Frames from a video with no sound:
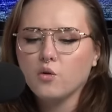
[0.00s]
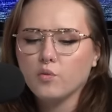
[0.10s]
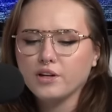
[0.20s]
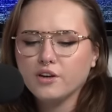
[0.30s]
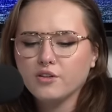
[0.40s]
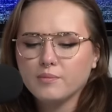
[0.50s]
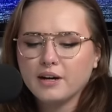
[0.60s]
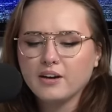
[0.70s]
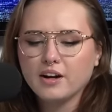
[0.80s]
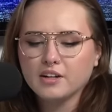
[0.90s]
when known
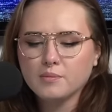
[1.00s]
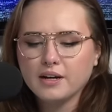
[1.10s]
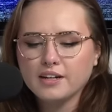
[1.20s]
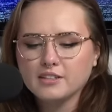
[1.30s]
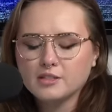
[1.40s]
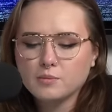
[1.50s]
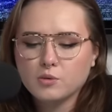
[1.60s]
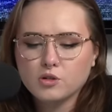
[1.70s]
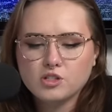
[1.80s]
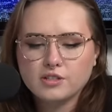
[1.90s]
about, occupy
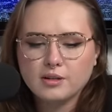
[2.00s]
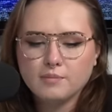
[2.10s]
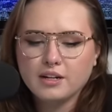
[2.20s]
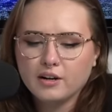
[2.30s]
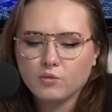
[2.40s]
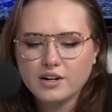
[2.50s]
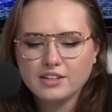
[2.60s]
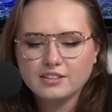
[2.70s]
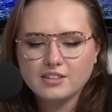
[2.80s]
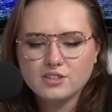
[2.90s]
disproportionately but
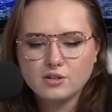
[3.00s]
ironically a